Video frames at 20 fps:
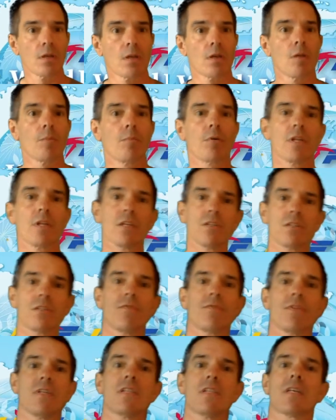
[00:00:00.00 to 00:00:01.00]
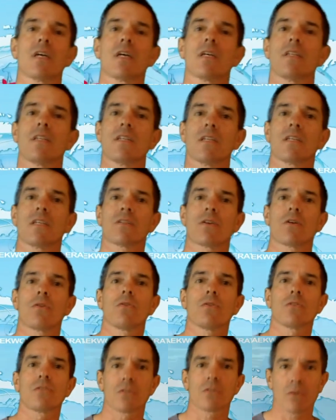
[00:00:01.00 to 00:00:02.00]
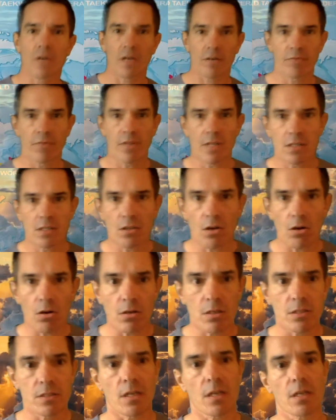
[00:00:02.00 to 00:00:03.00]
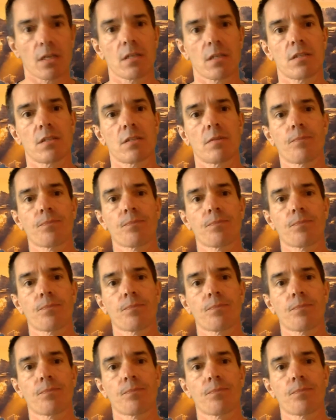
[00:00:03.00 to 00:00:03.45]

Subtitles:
But each of these ideas also have their dark sides.